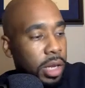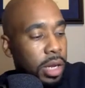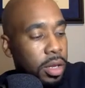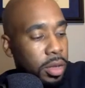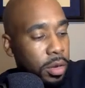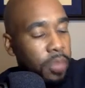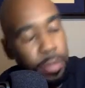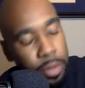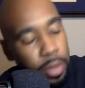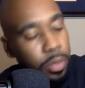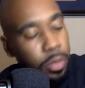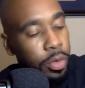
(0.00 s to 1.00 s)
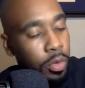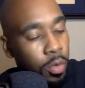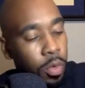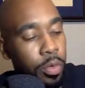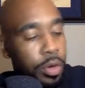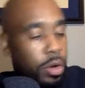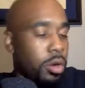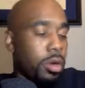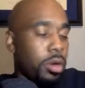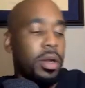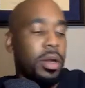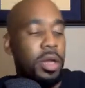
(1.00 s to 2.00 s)
deserve it, but what were your
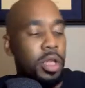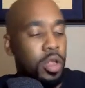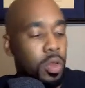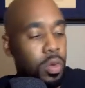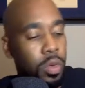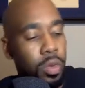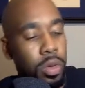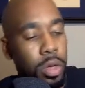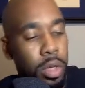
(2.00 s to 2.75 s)
initial,